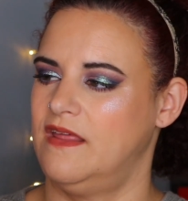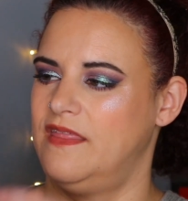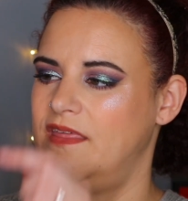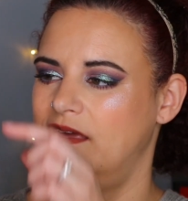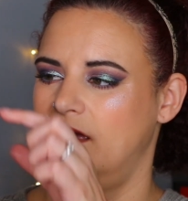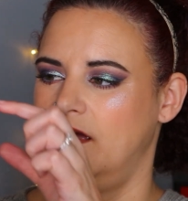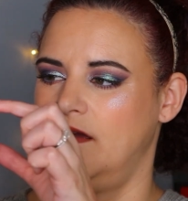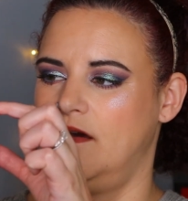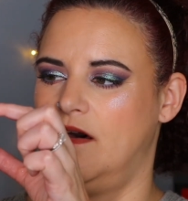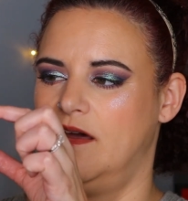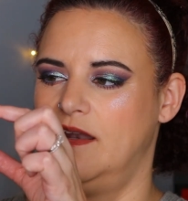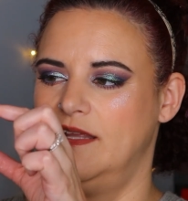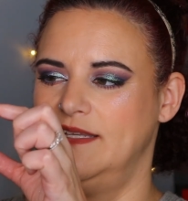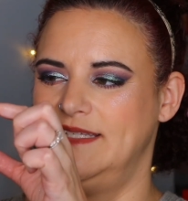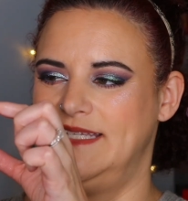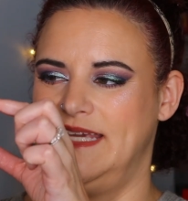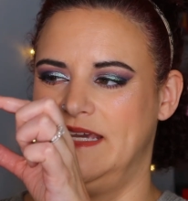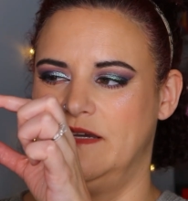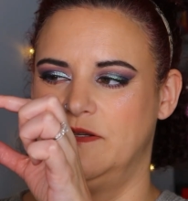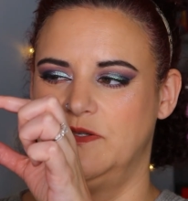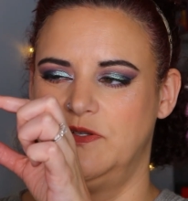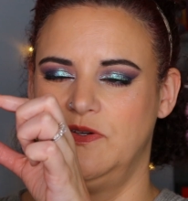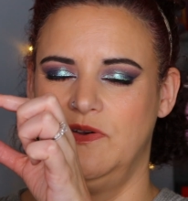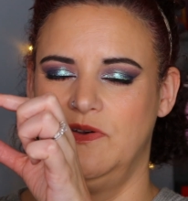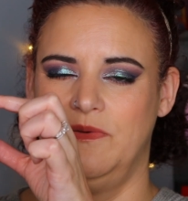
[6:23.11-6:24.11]
I think I got it
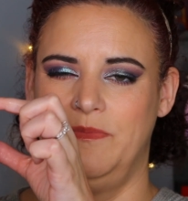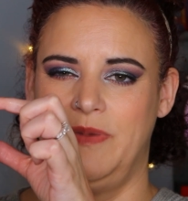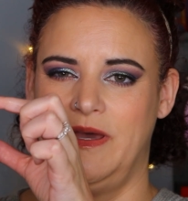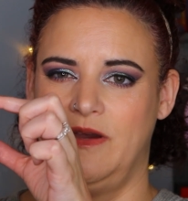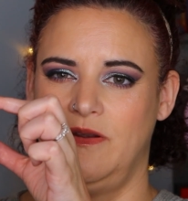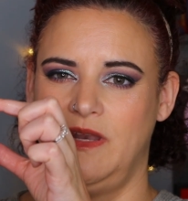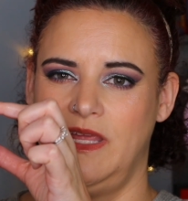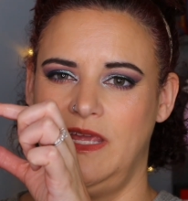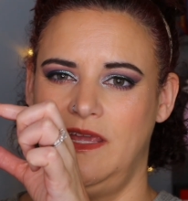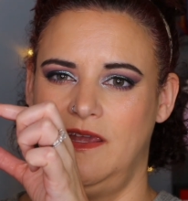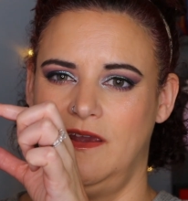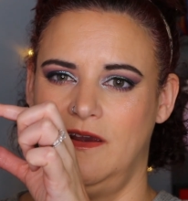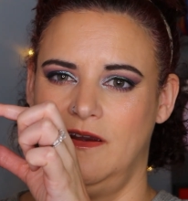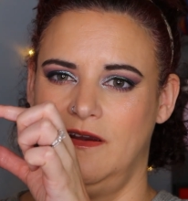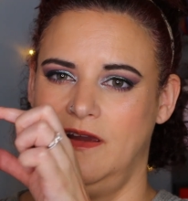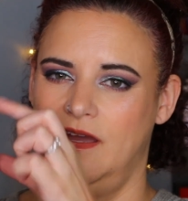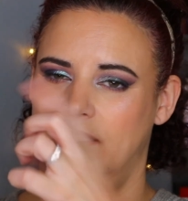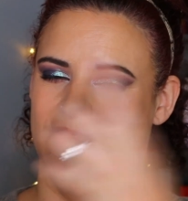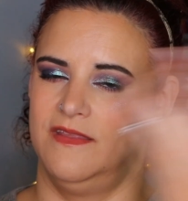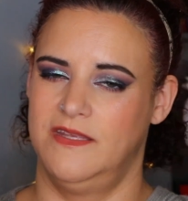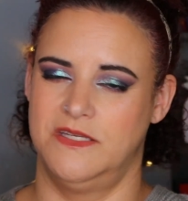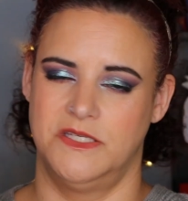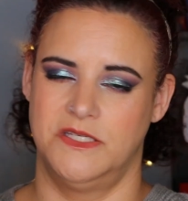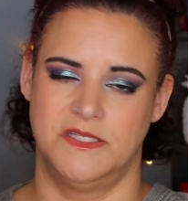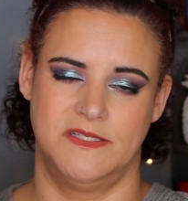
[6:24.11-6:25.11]
down to about here
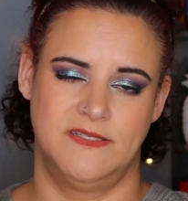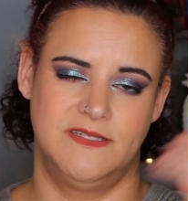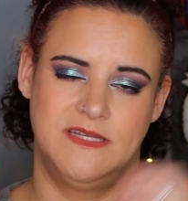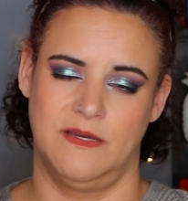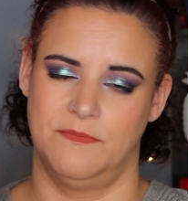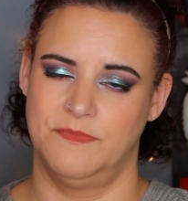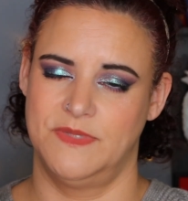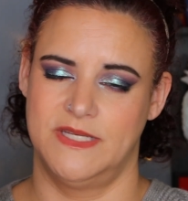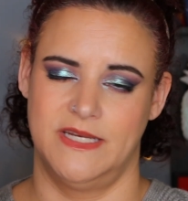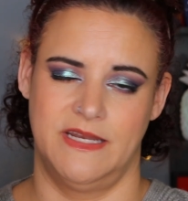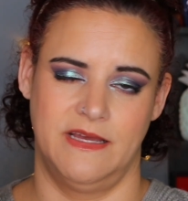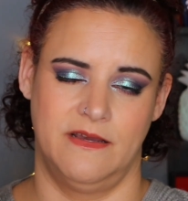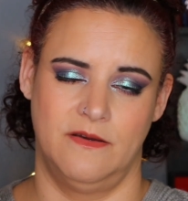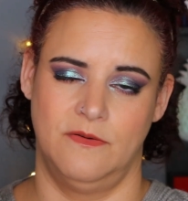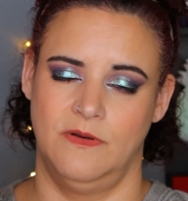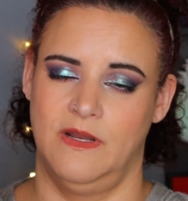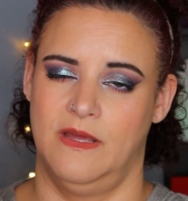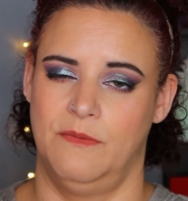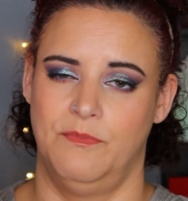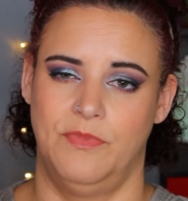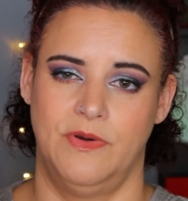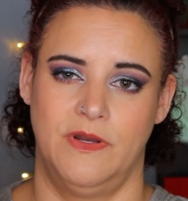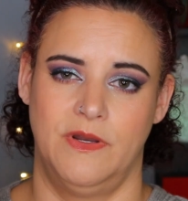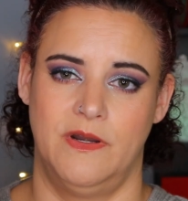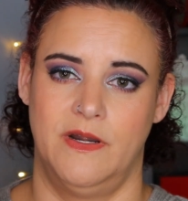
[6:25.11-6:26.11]
and then just dumped it out
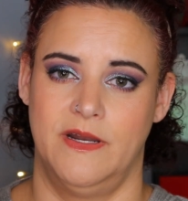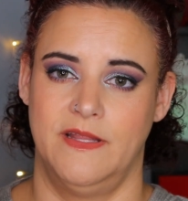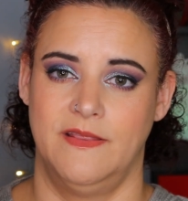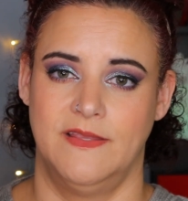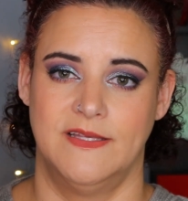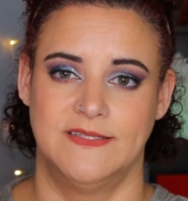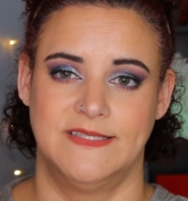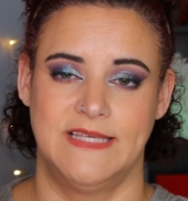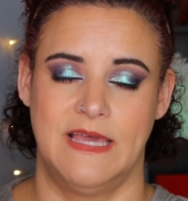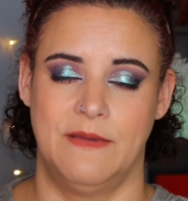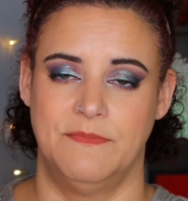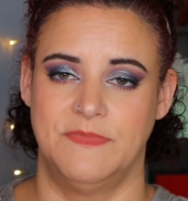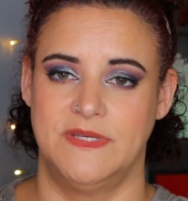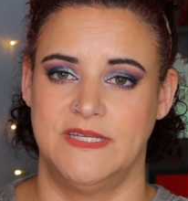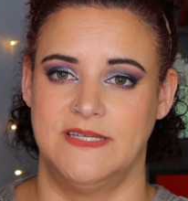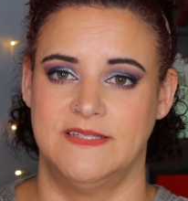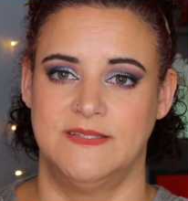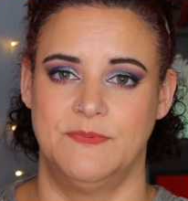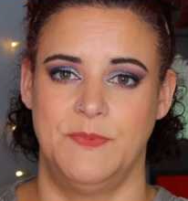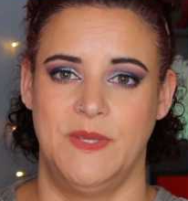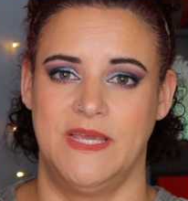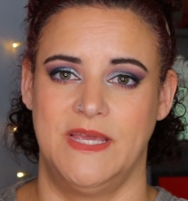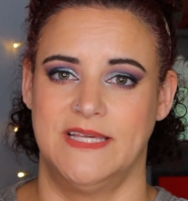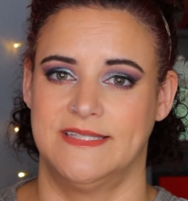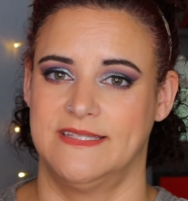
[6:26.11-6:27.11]
and put it in this
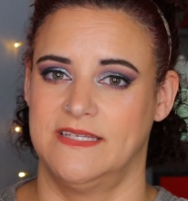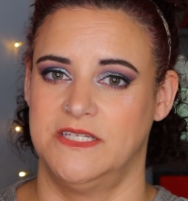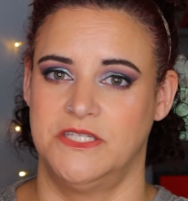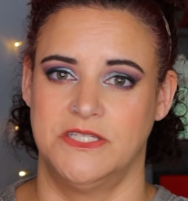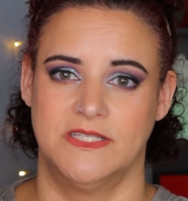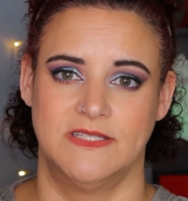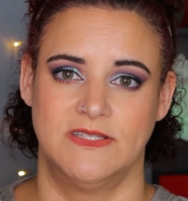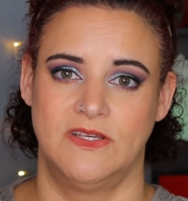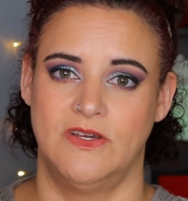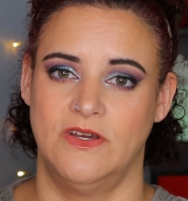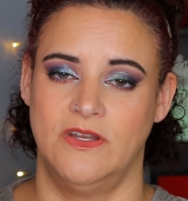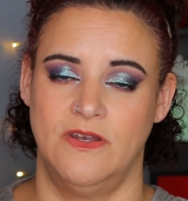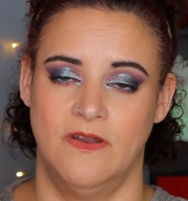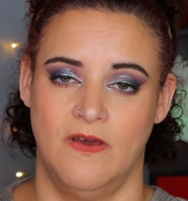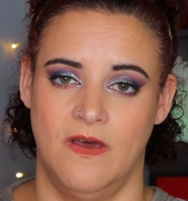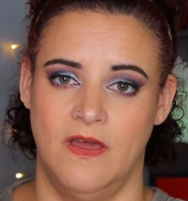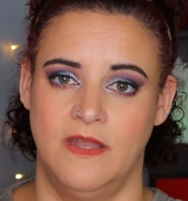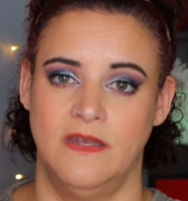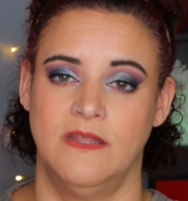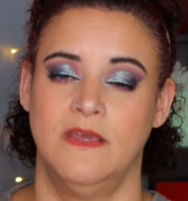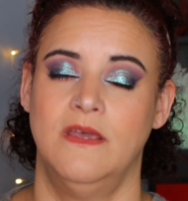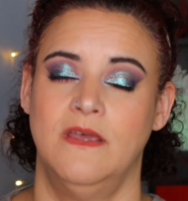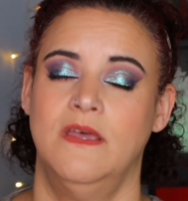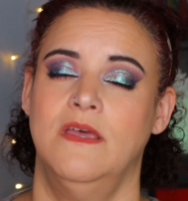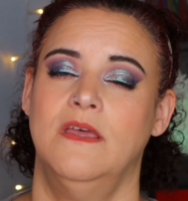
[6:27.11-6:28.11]
empties because I just could
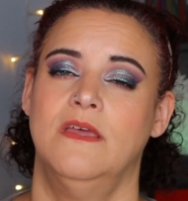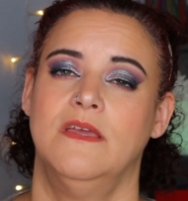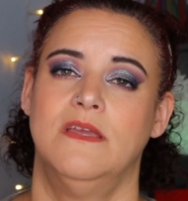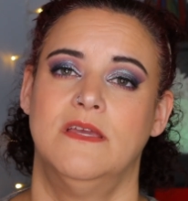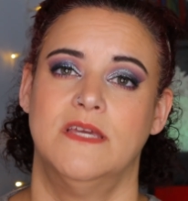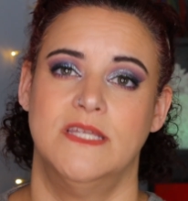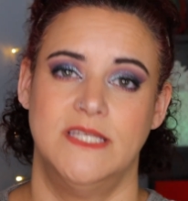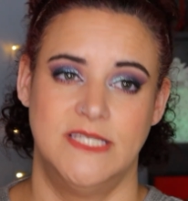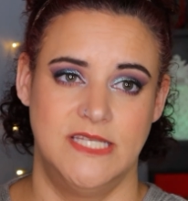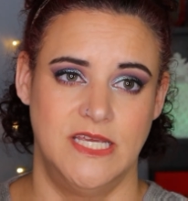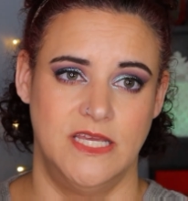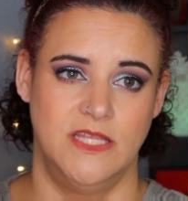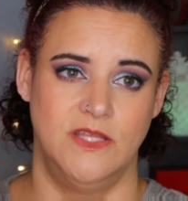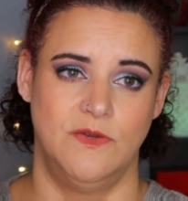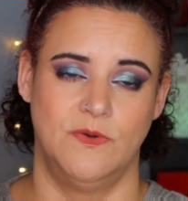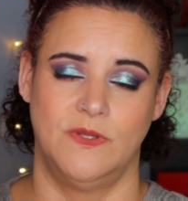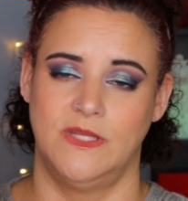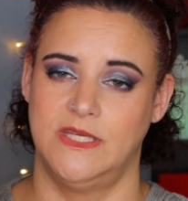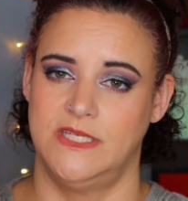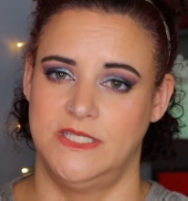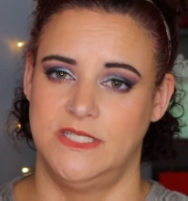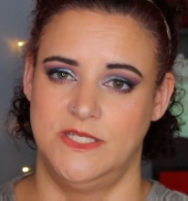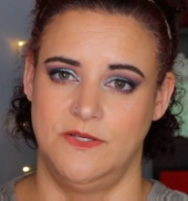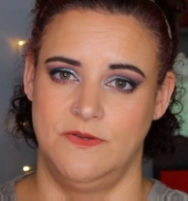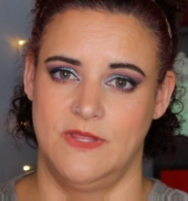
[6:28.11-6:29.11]
not
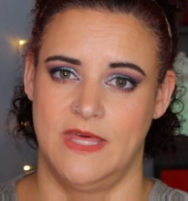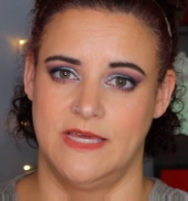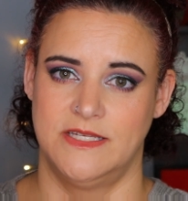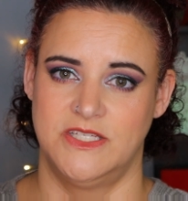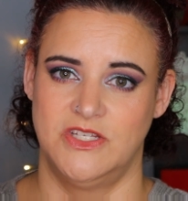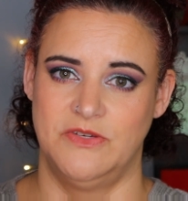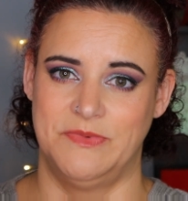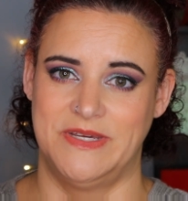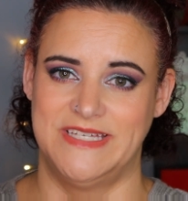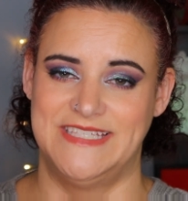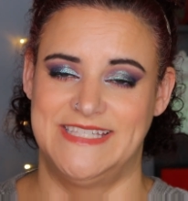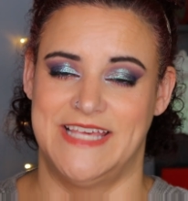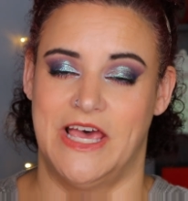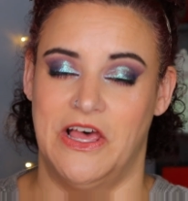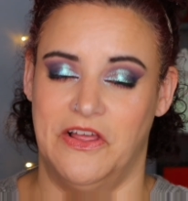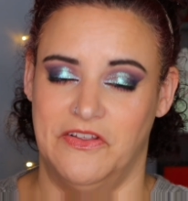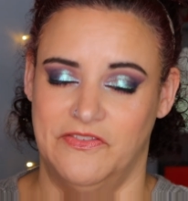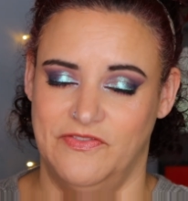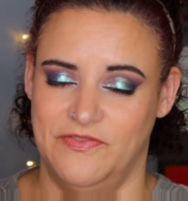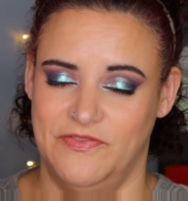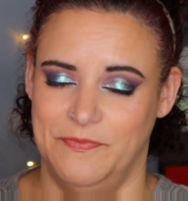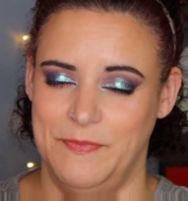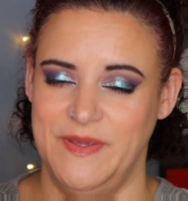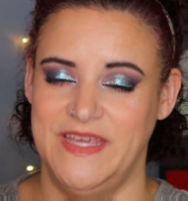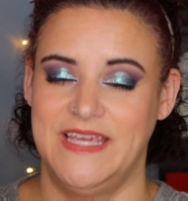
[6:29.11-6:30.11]
continually do that to
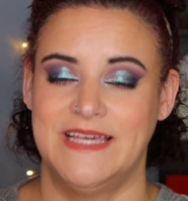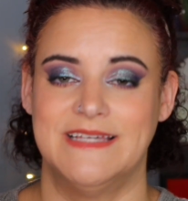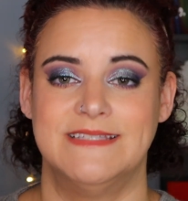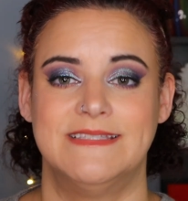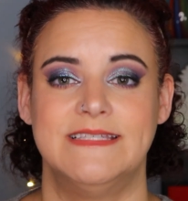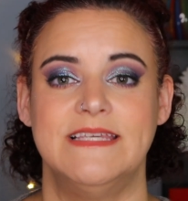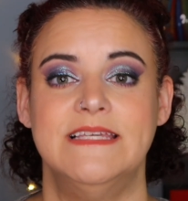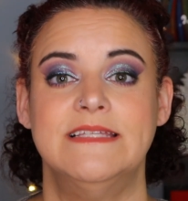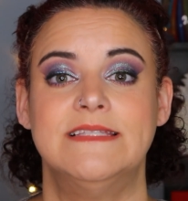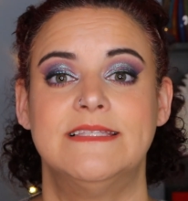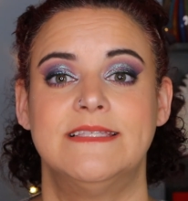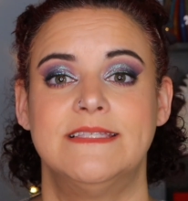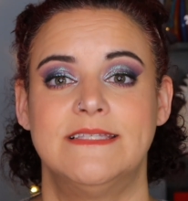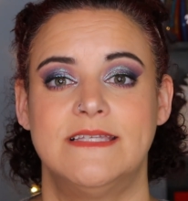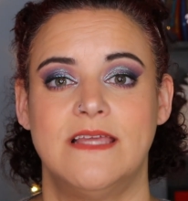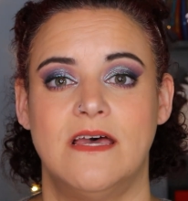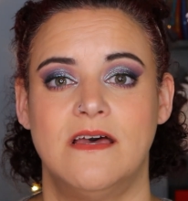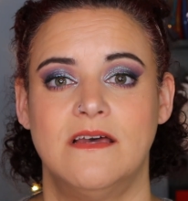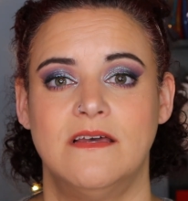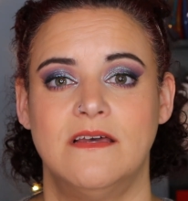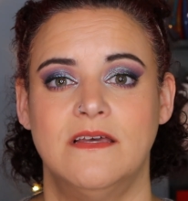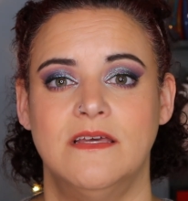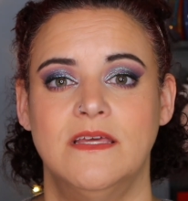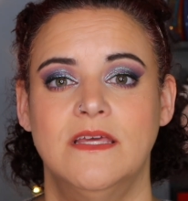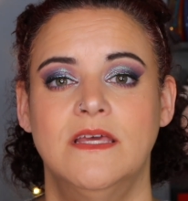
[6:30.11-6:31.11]
myself because it
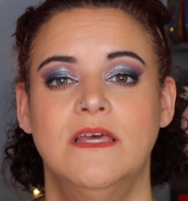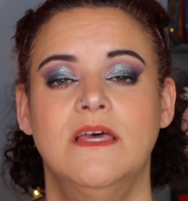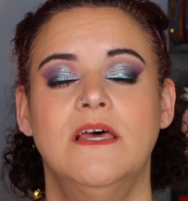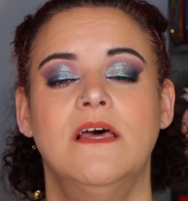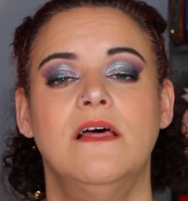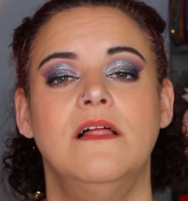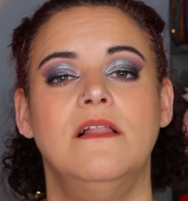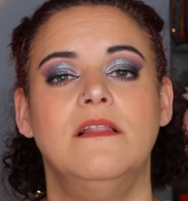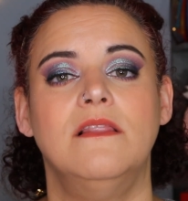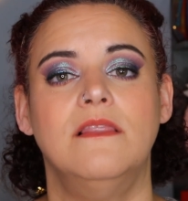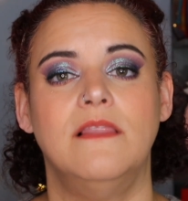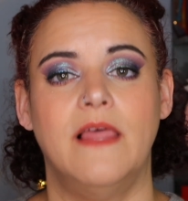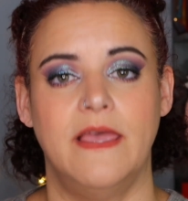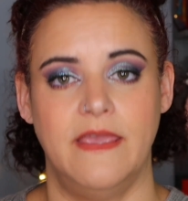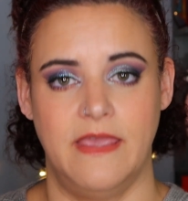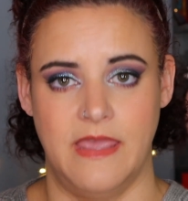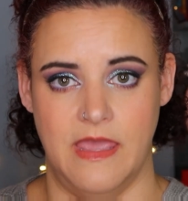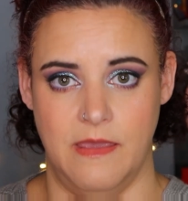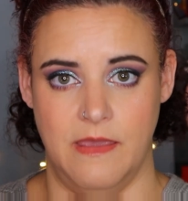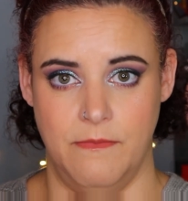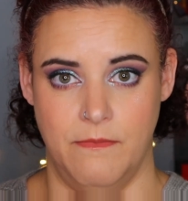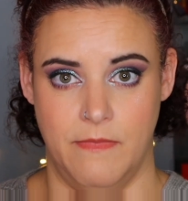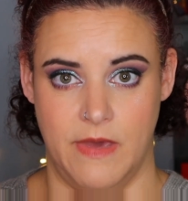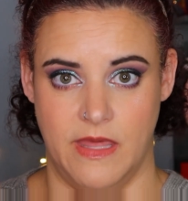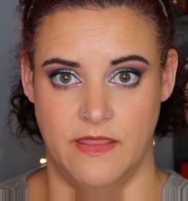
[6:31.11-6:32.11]
stung like
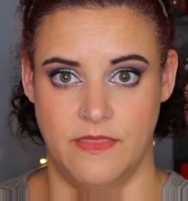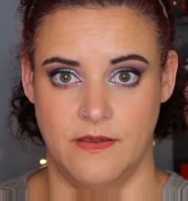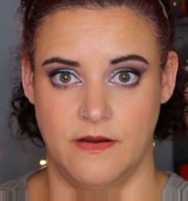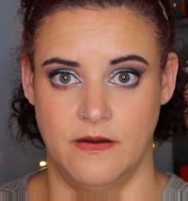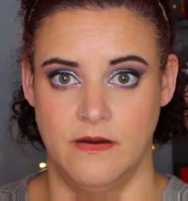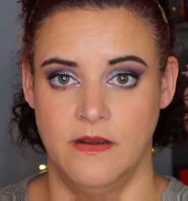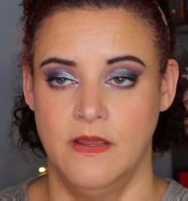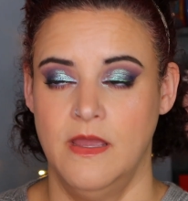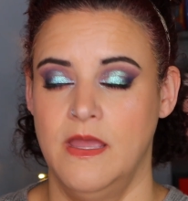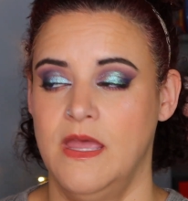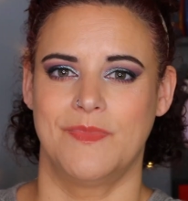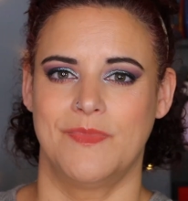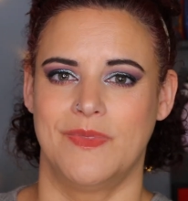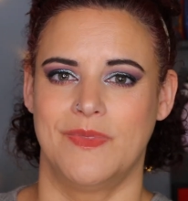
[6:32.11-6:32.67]
a mother.